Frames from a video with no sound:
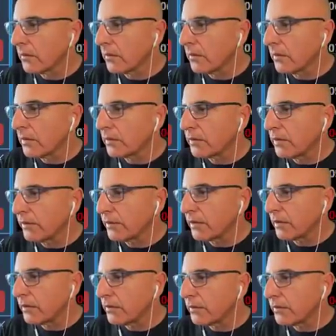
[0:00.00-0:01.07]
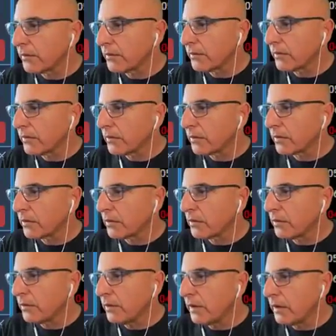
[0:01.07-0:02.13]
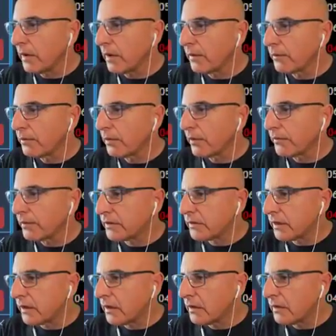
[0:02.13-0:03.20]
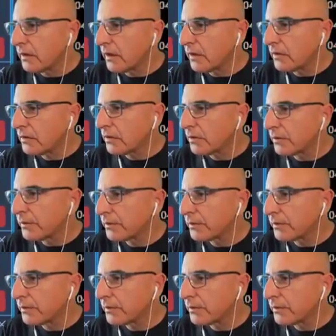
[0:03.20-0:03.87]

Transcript: But you never know. This could be a profit-taking day too.